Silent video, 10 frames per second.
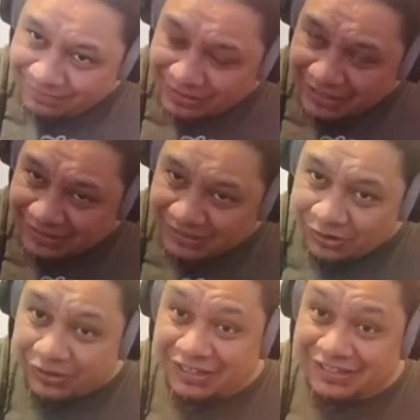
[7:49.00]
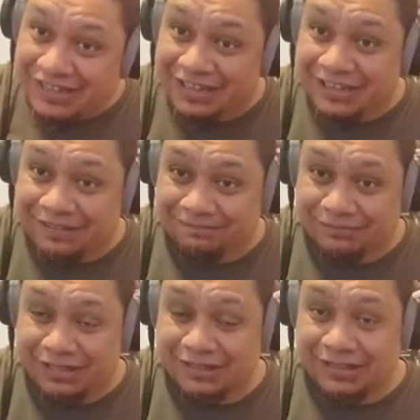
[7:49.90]
That's got the D
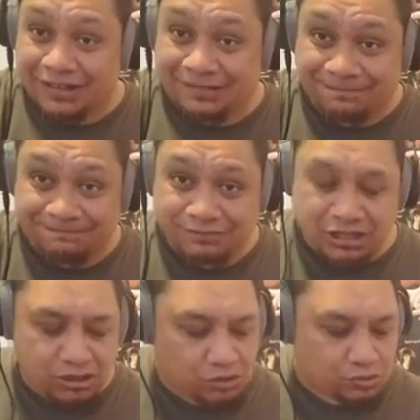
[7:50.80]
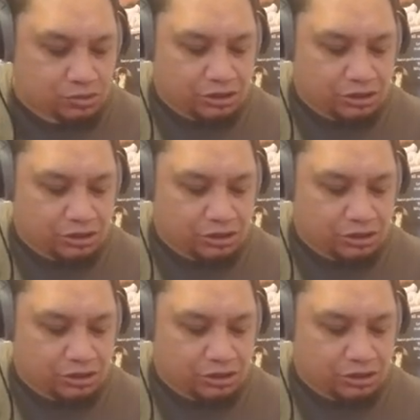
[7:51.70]
in there. Cool.